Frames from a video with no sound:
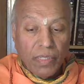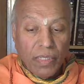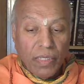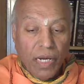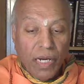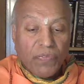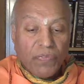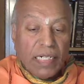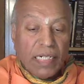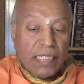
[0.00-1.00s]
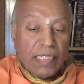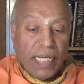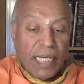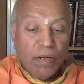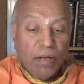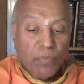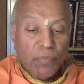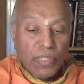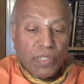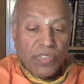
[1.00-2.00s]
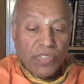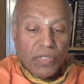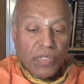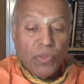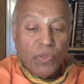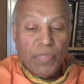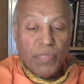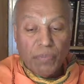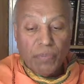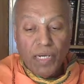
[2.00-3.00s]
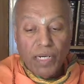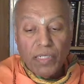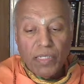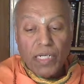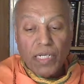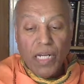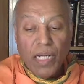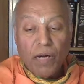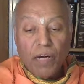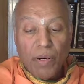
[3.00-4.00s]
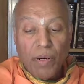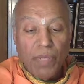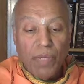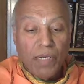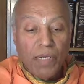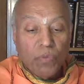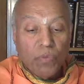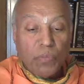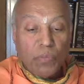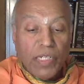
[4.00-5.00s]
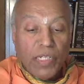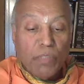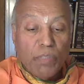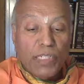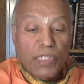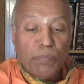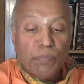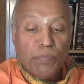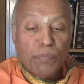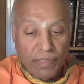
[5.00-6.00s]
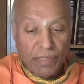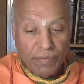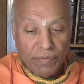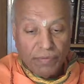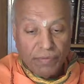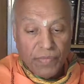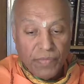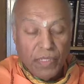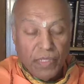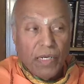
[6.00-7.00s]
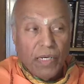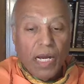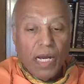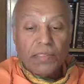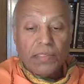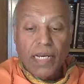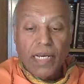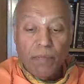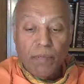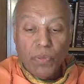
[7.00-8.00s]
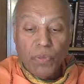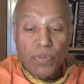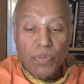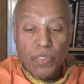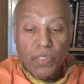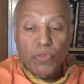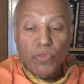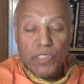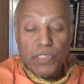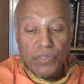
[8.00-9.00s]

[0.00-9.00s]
After reaching there, Pulatsya told Bhishma that Lord Brahma was pleased by his penance. Ask any boon you wish